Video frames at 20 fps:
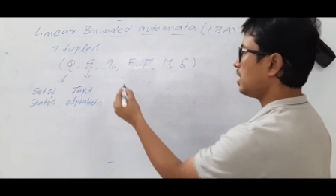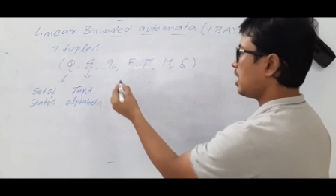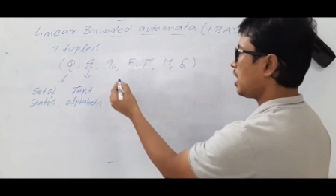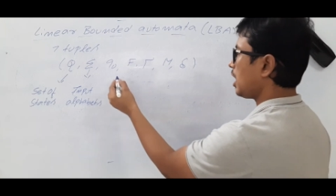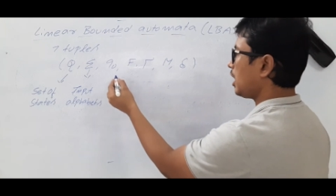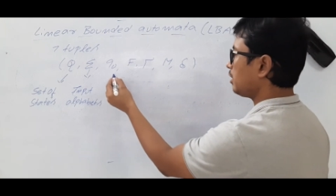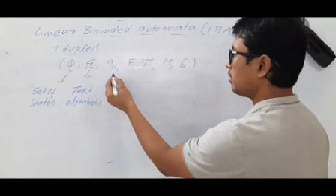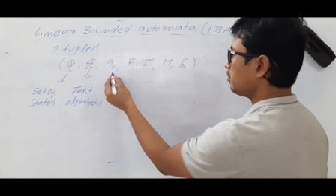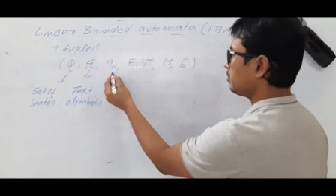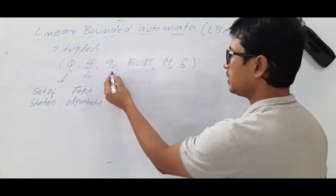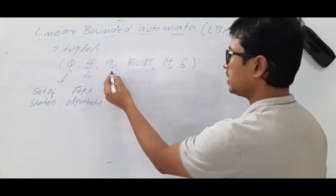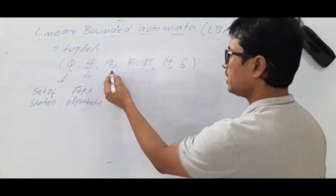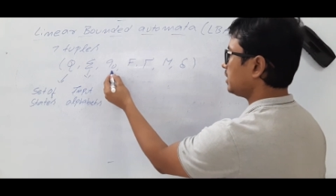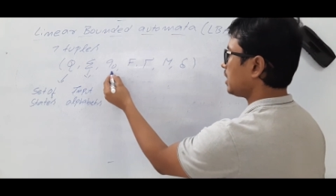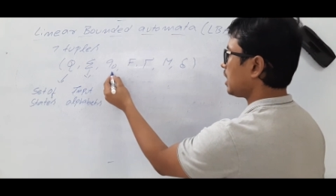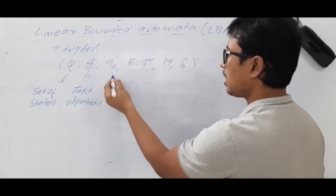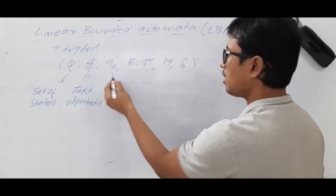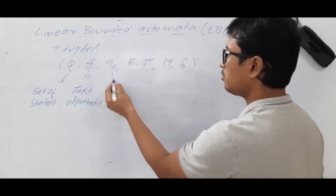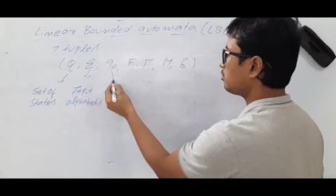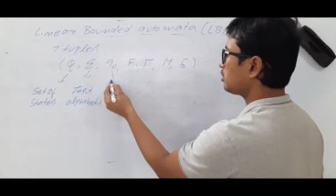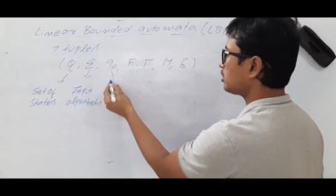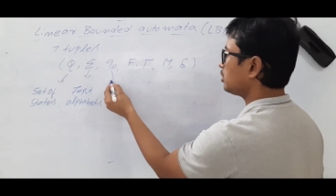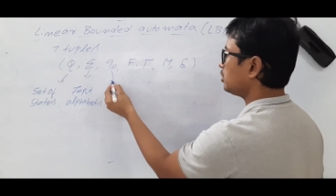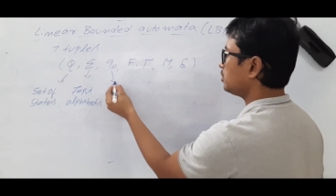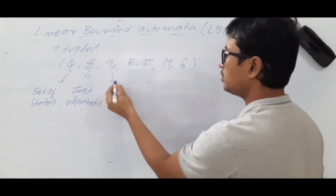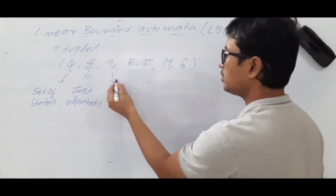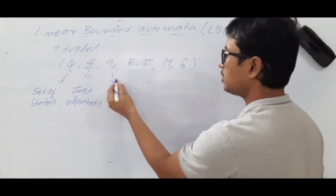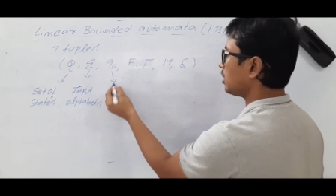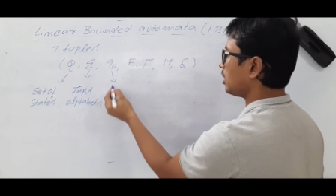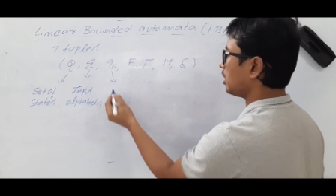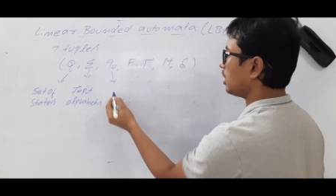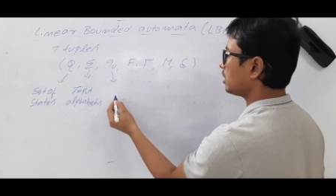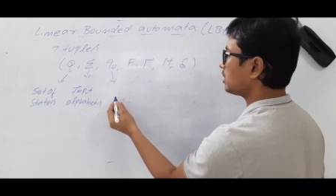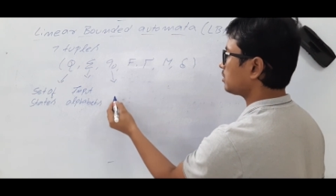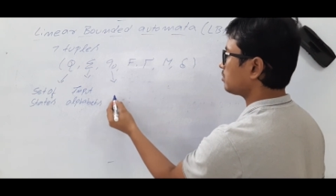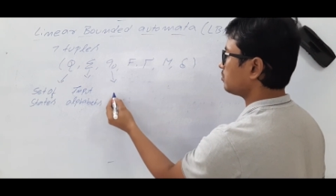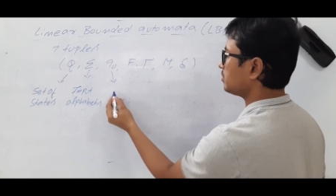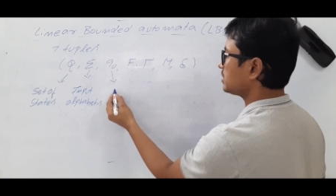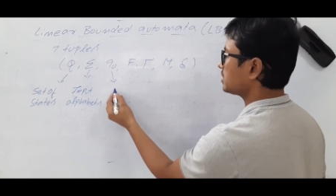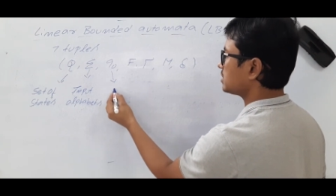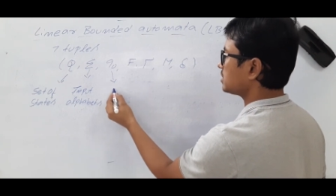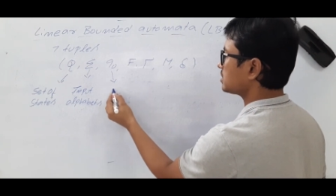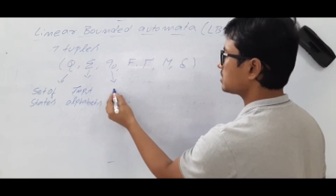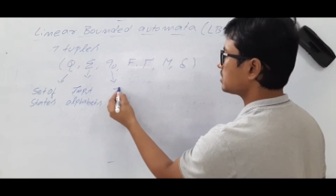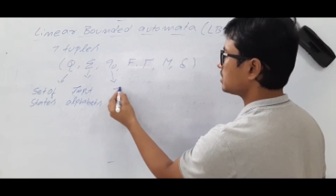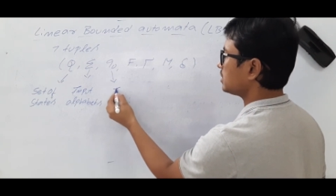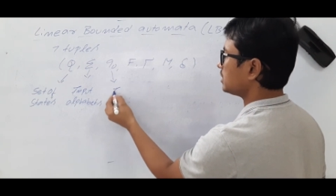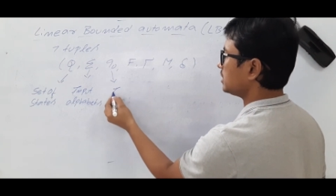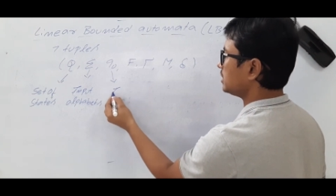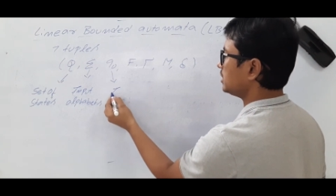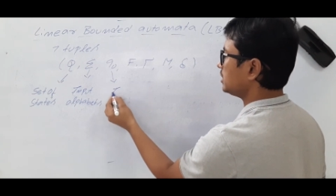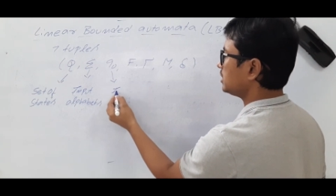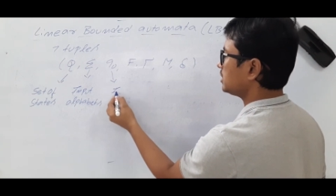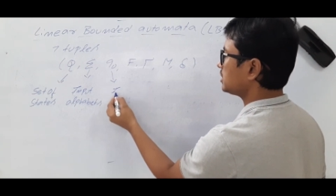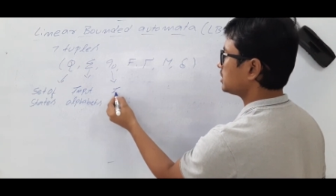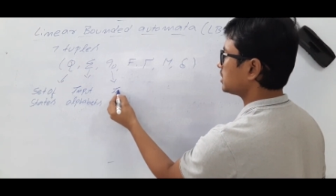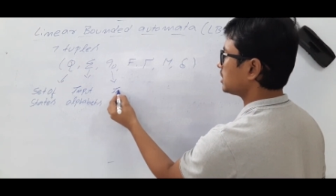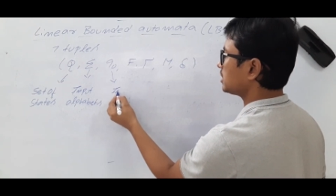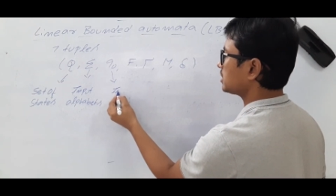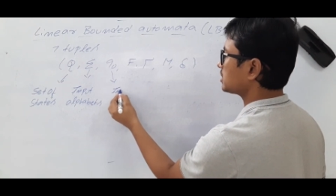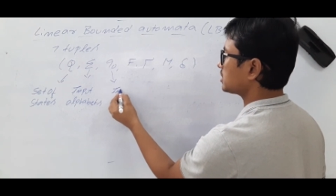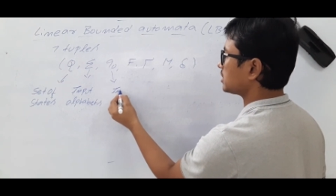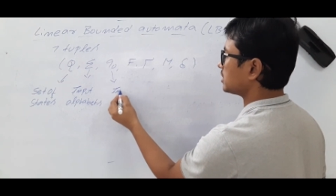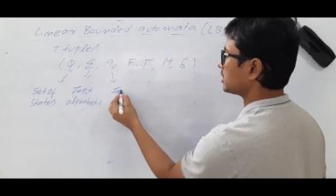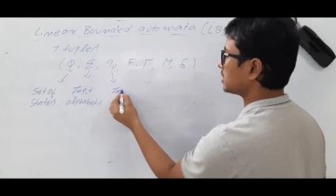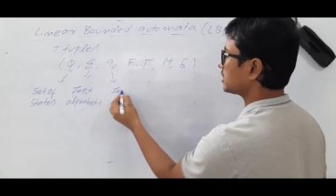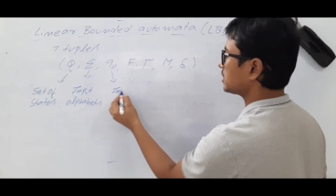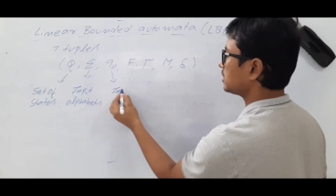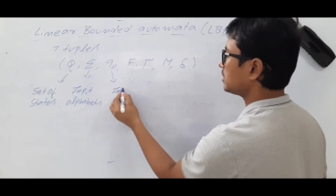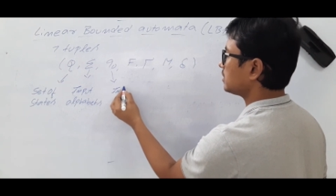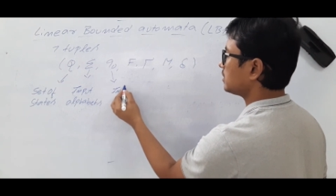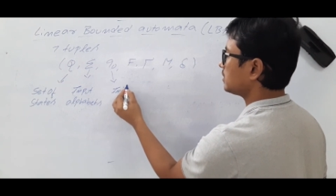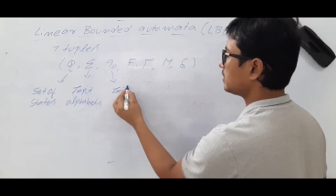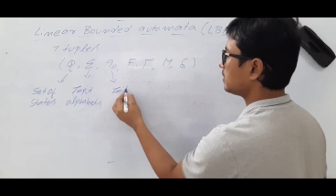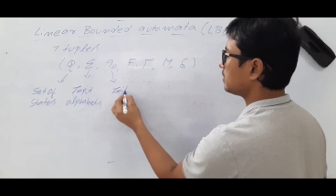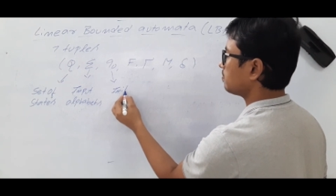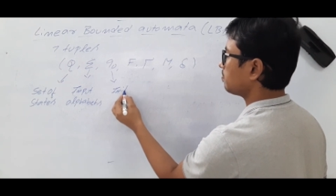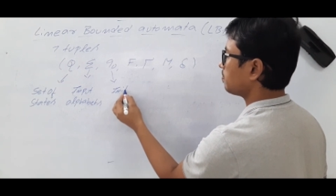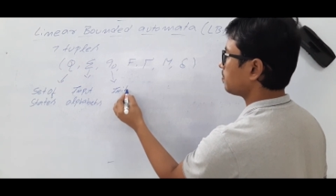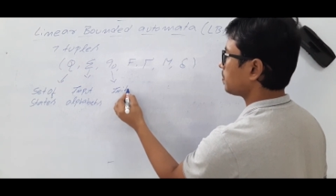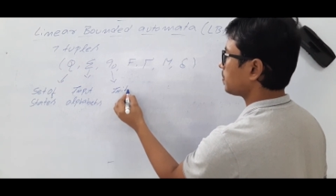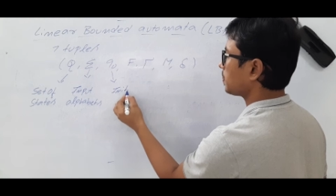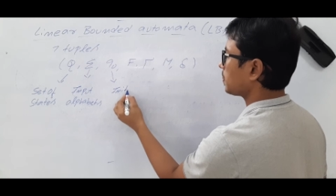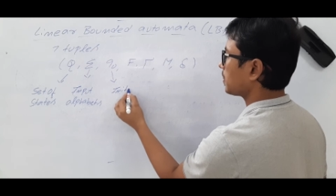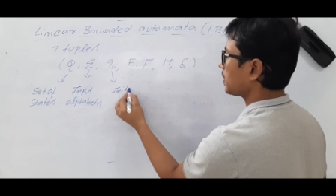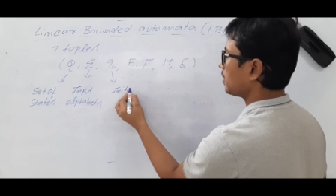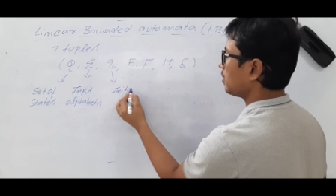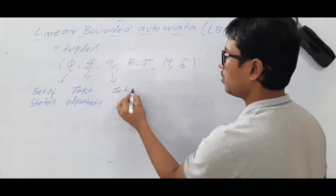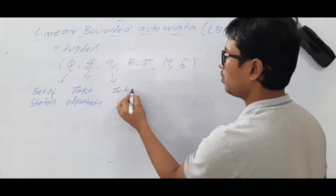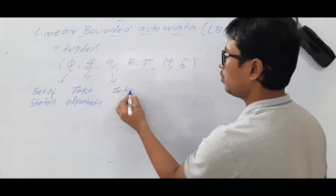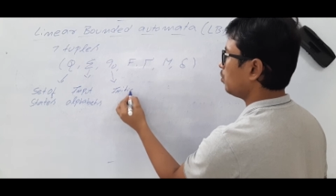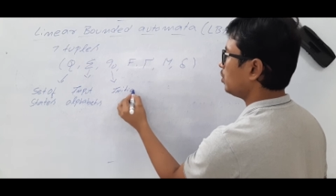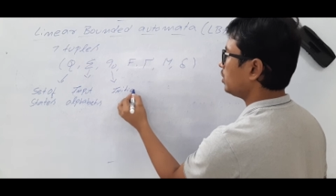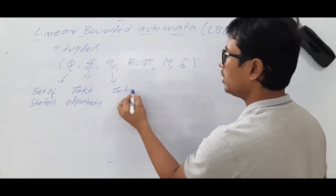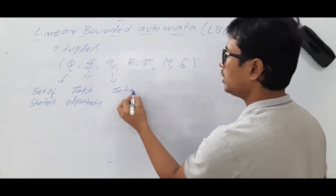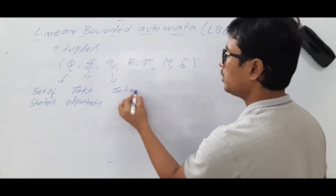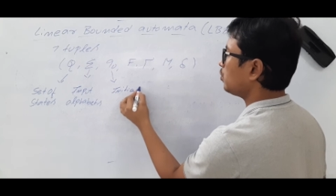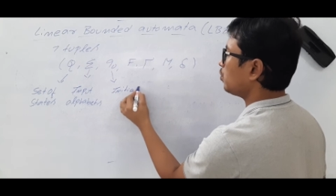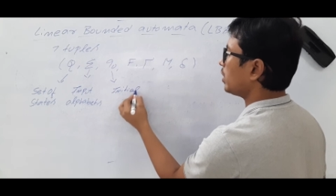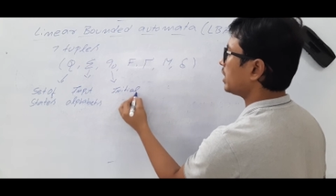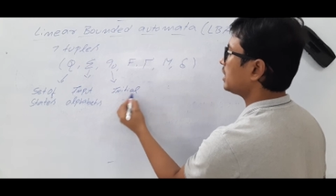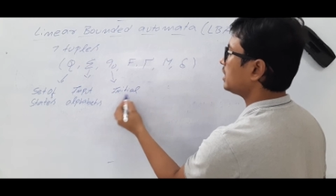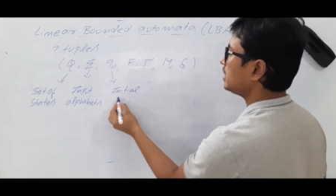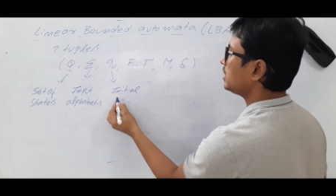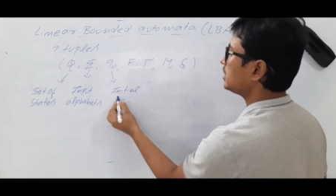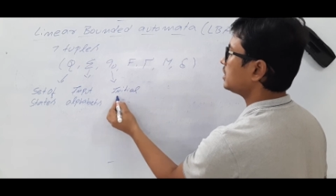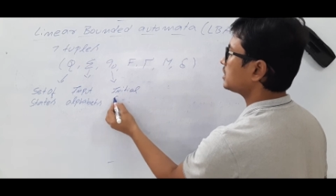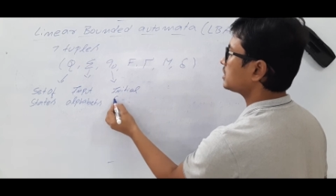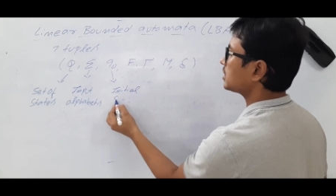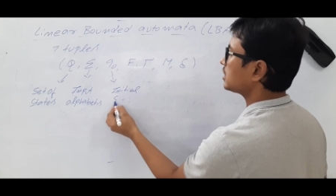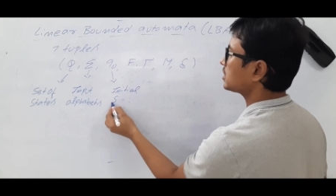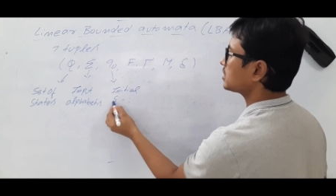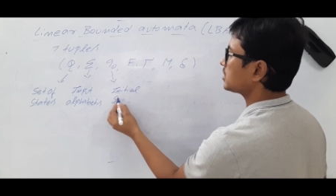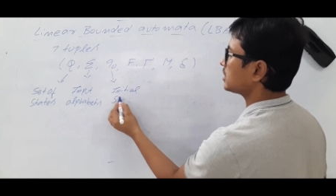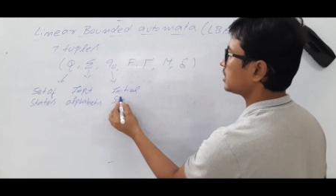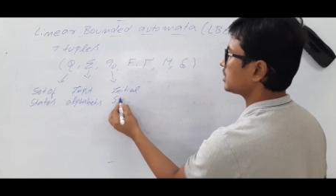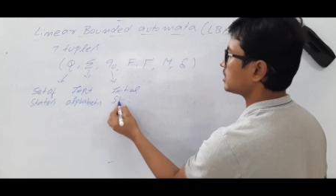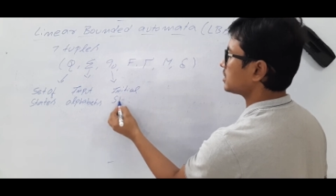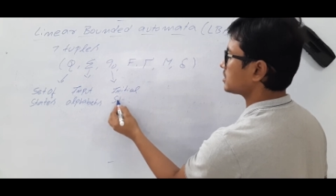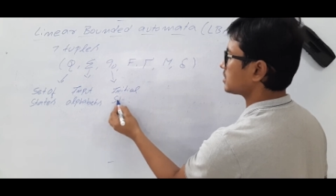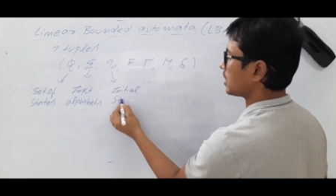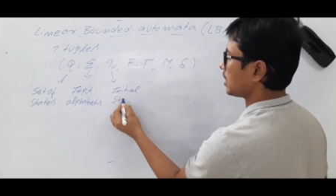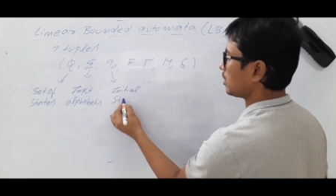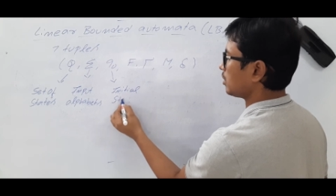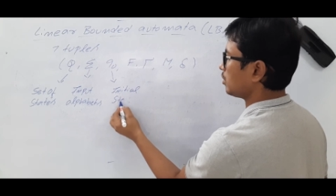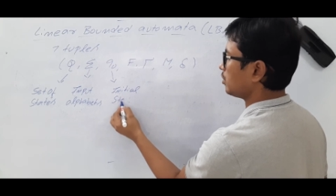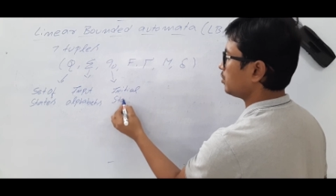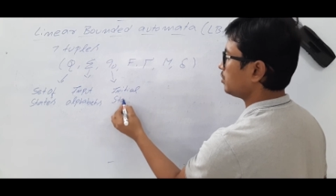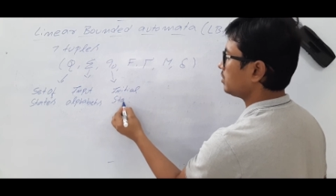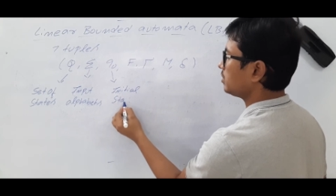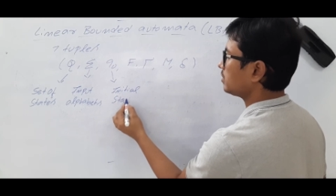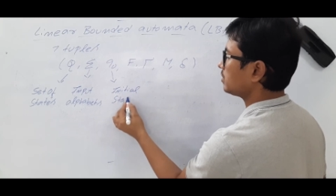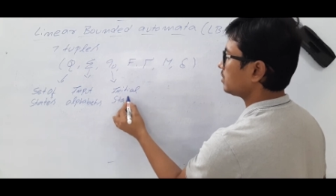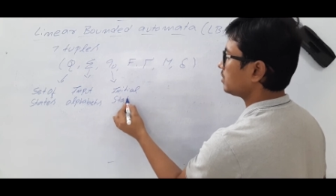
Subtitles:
And we have Q naught, which is the initial state. Only one initial state is allowed.